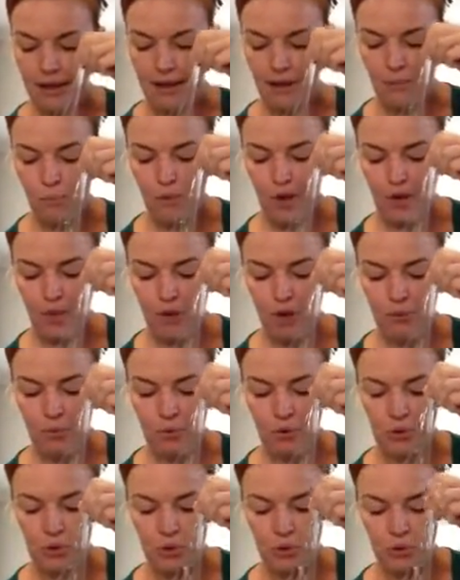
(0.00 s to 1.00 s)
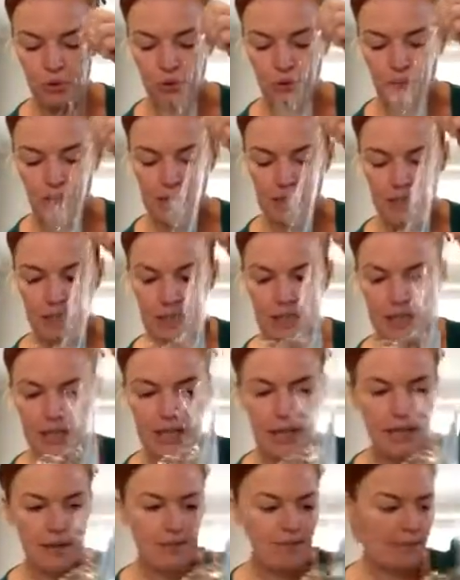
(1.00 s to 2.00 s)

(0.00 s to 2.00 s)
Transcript: And when I put the glue in here,